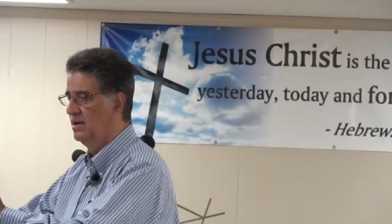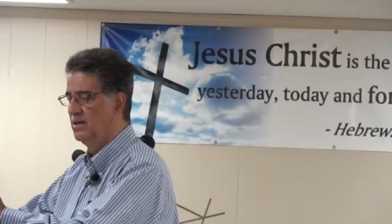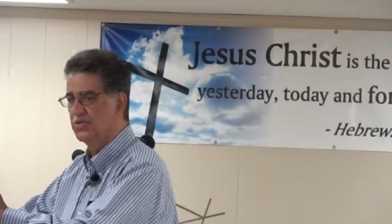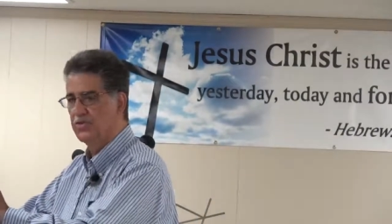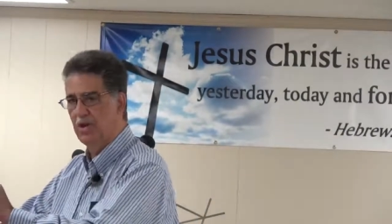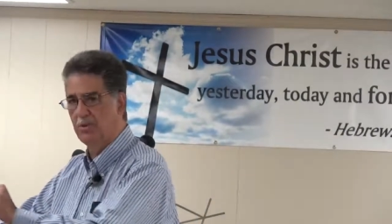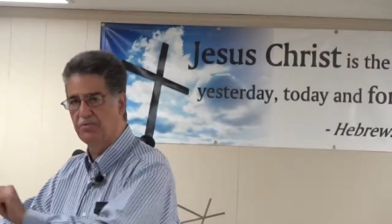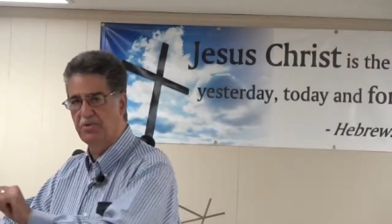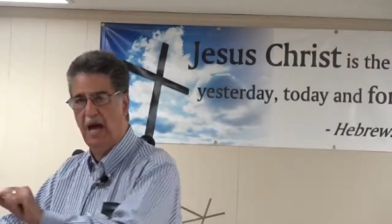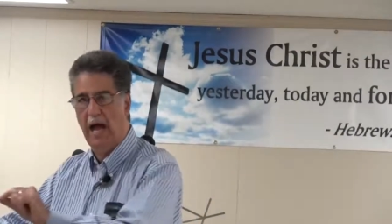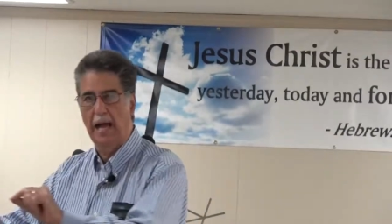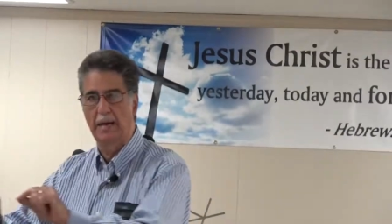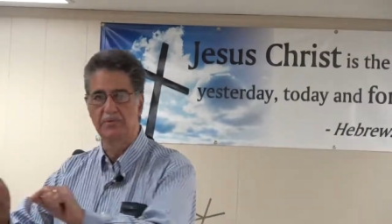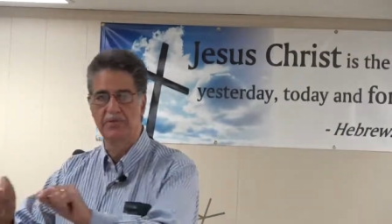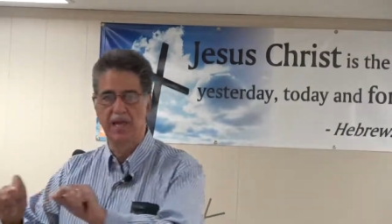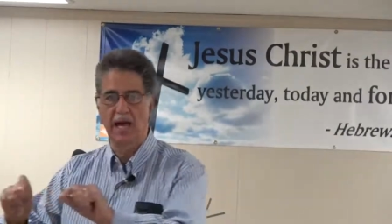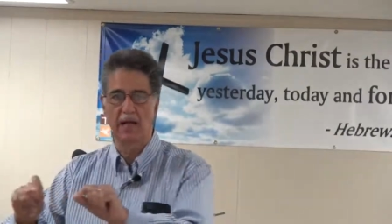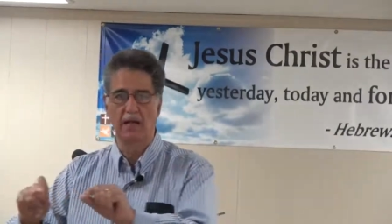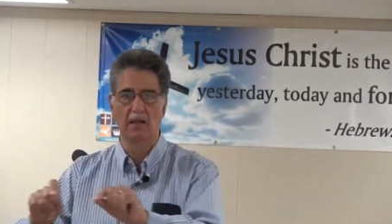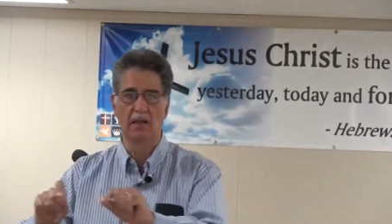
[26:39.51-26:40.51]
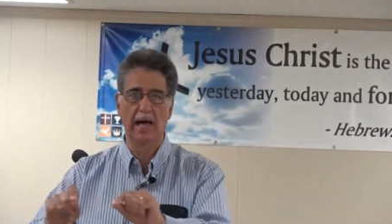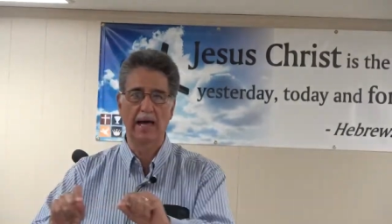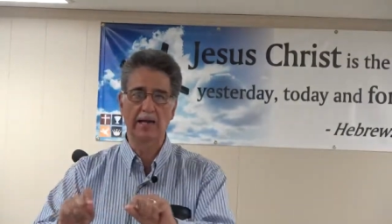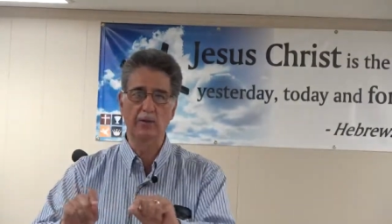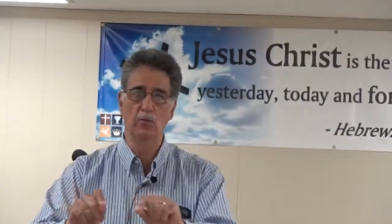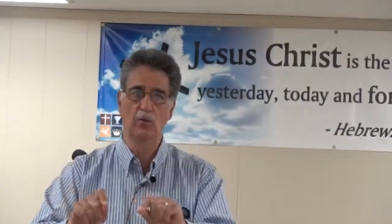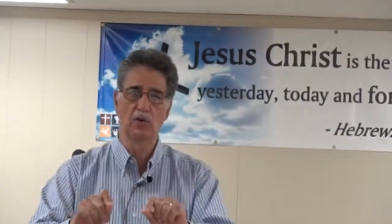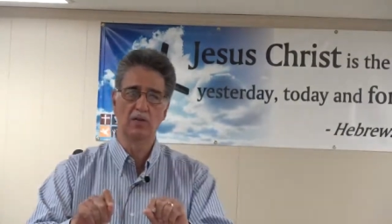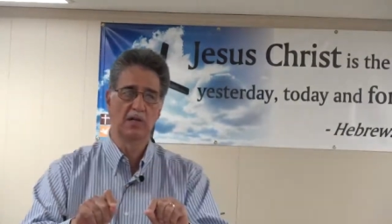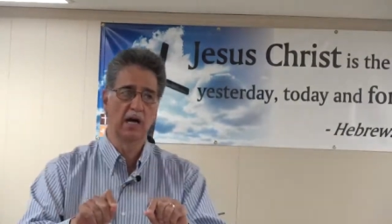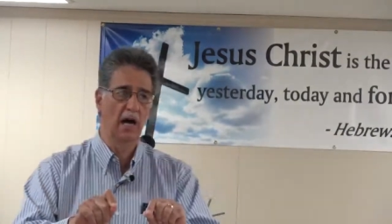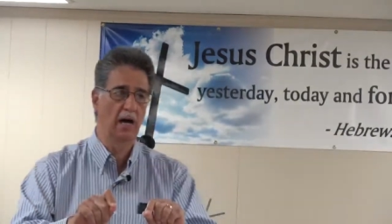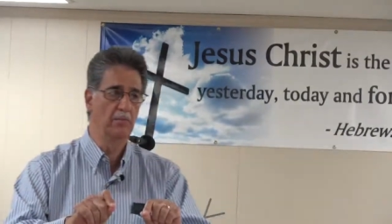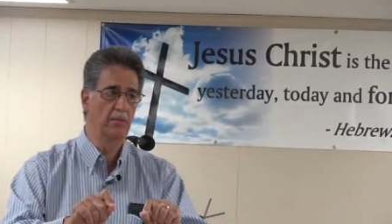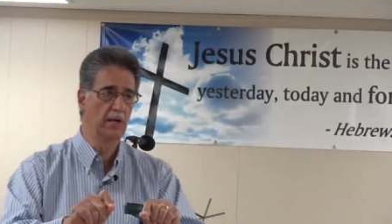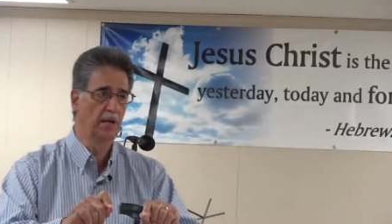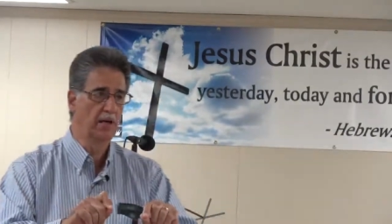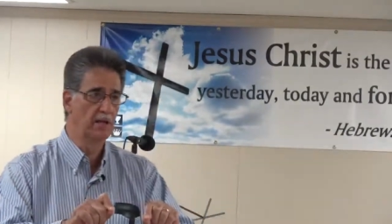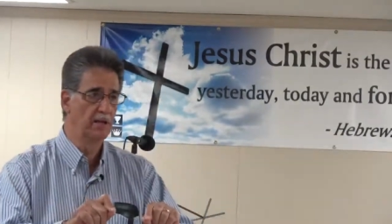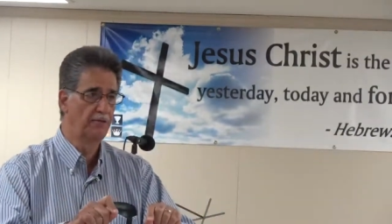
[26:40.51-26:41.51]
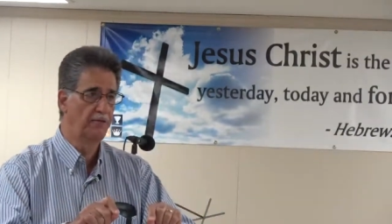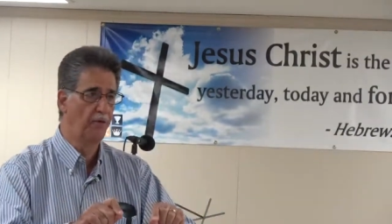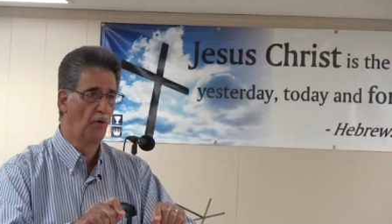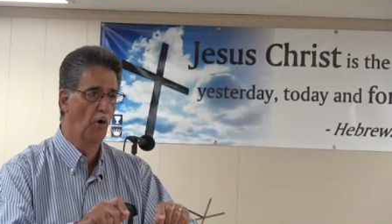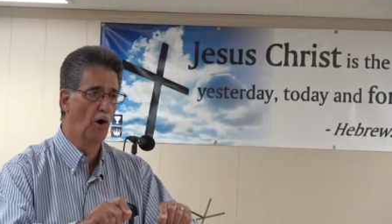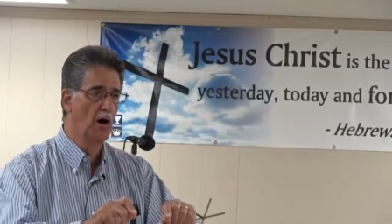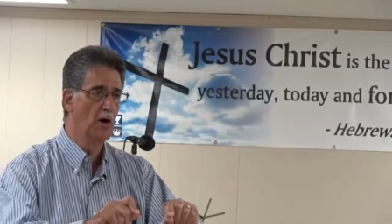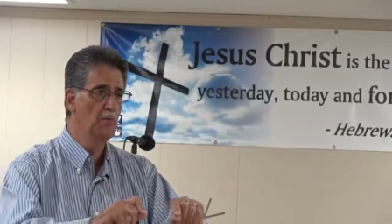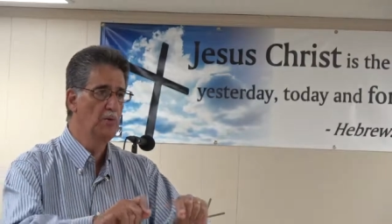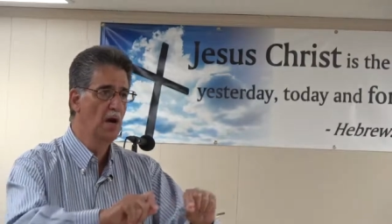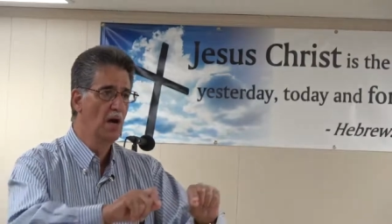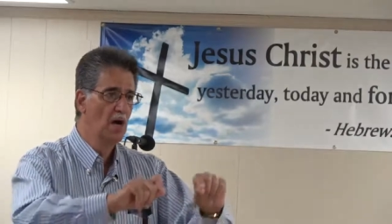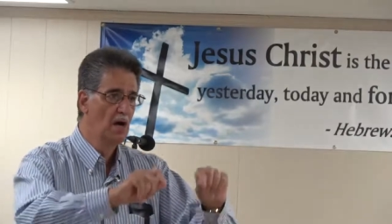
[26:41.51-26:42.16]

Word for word: Sometimes that light will come in the form